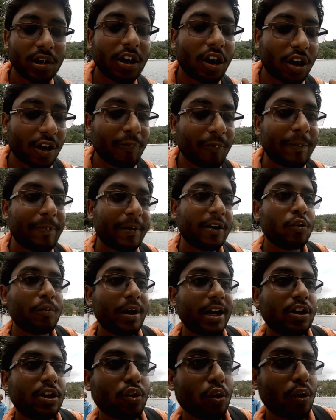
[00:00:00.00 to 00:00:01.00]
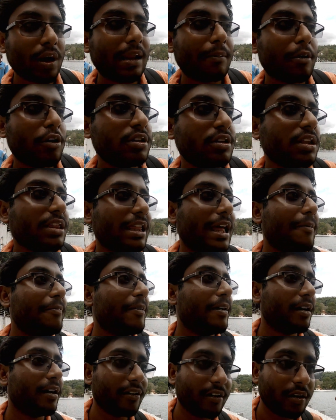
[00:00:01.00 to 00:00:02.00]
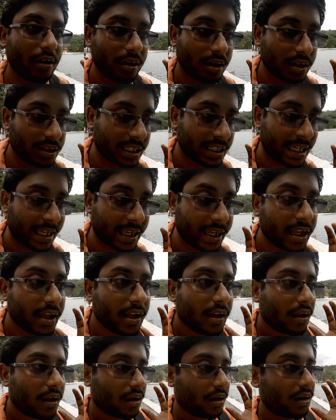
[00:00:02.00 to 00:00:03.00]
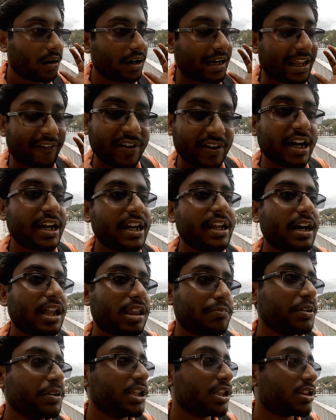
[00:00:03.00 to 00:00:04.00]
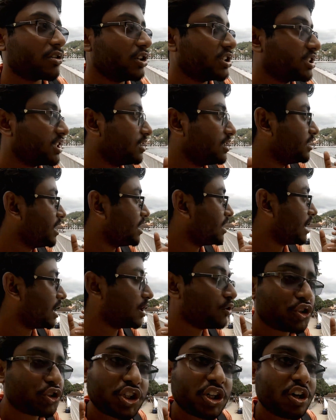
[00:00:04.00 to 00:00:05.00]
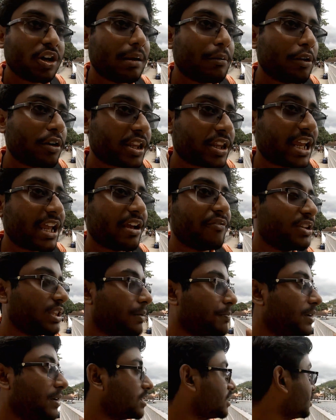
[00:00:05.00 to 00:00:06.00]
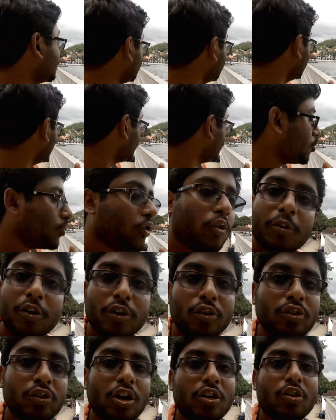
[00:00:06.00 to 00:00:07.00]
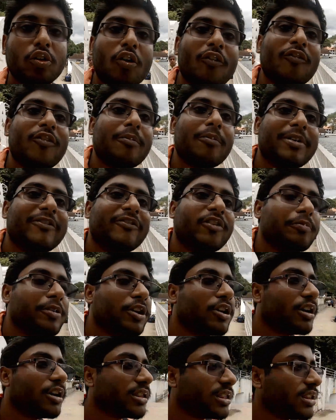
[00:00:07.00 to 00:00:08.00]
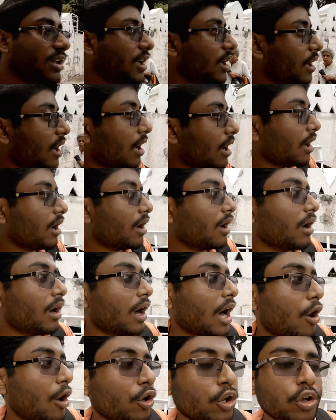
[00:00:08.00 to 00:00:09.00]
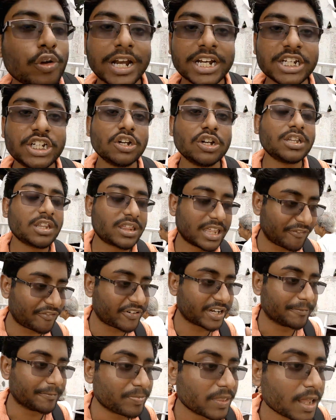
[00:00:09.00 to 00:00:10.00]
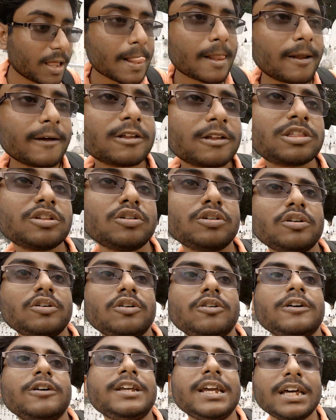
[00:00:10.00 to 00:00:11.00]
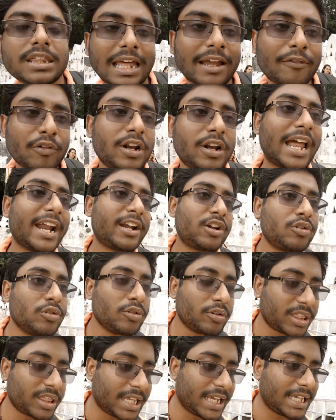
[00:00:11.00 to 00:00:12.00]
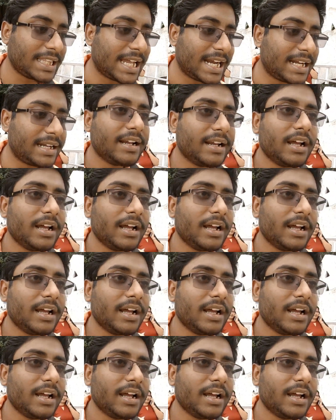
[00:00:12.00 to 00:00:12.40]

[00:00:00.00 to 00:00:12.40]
lot of people whom I told about this app, they definitely asked me this question, that are you sure about staying with a person whom you do not know from before, because how do you ensure the safety? So yes, I would like to say that